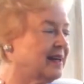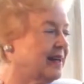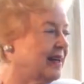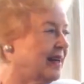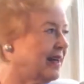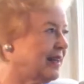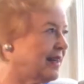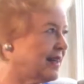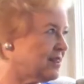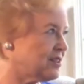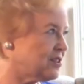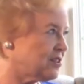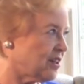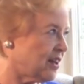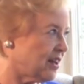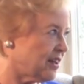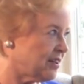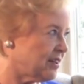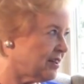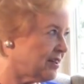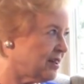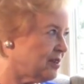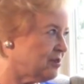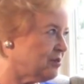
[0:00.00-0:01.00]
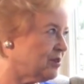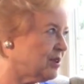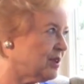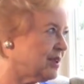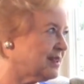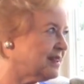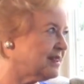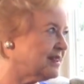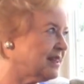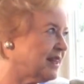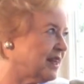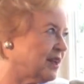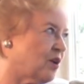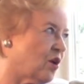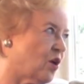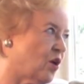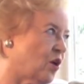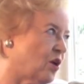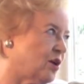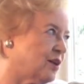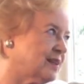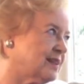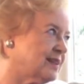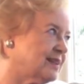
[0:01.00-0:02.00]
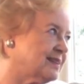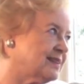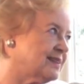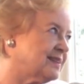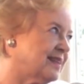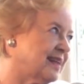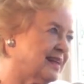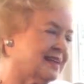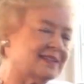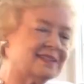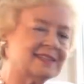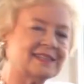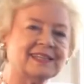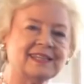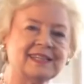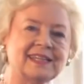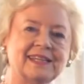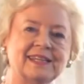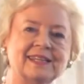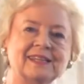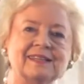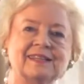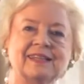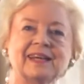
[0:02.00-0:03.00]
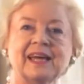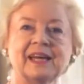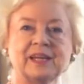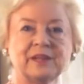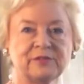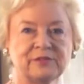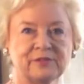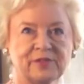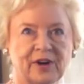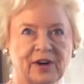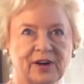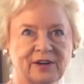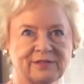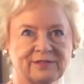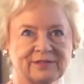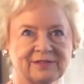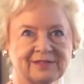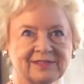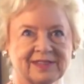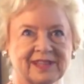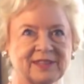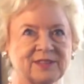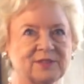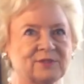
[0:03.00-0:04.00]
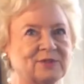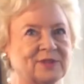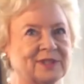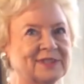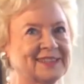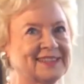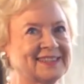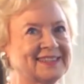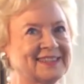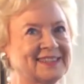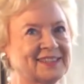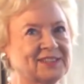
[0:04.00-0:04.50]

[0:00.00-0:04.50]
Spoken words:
and I started in real estate August 1985, and the rest is